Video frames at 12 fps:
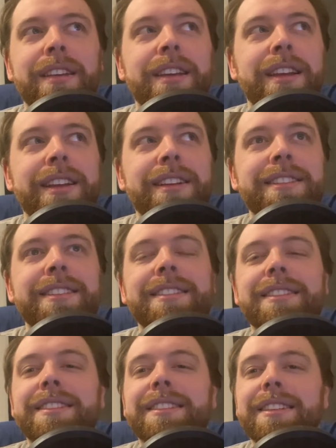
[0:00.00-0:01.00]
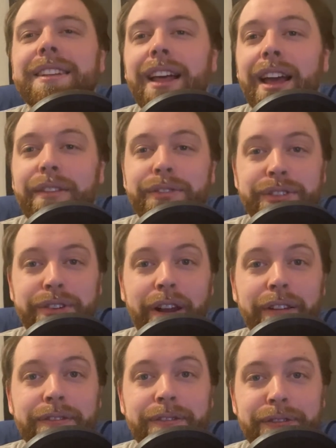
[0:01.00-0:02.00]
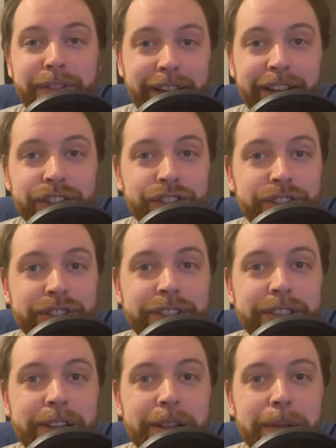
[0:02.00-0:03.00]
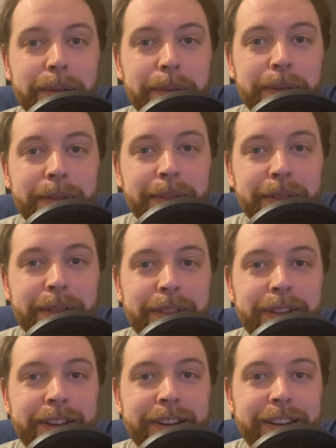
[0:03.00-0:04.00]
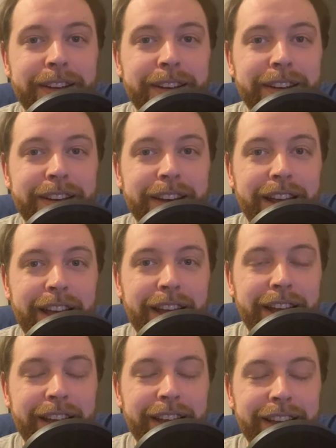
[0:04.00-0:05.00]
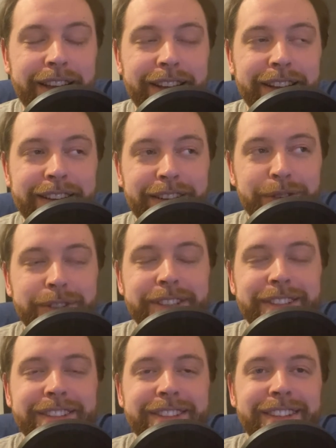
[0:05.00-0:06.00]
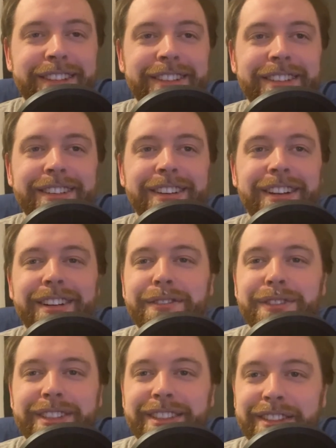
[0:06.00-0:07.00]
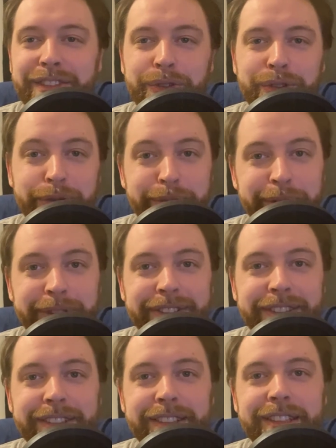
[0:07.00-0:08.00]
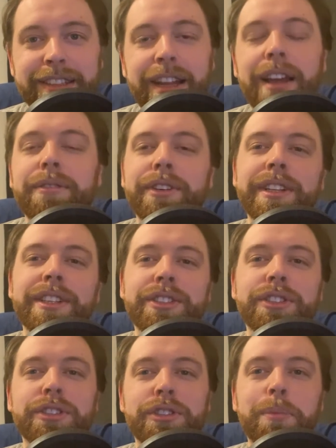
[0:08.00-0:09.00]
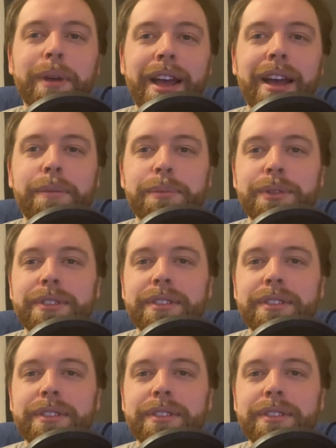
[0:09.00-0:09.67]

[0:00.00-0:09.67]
it isn't until after I've finished that I notice that none of it is usable? I really should perhaps